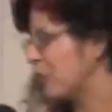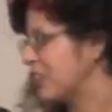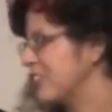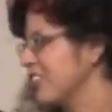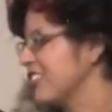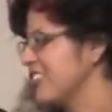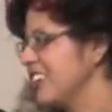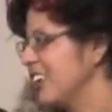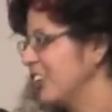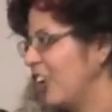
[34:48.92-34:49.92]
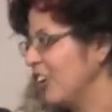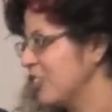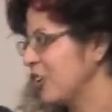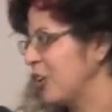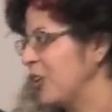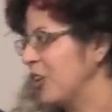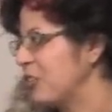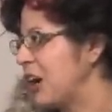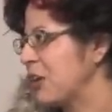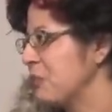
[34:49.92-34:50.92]
which is still also
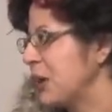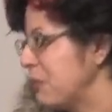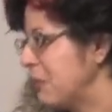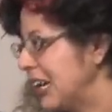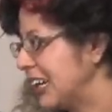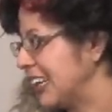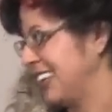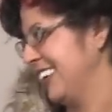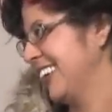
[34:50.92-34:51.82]
around you big be, money. But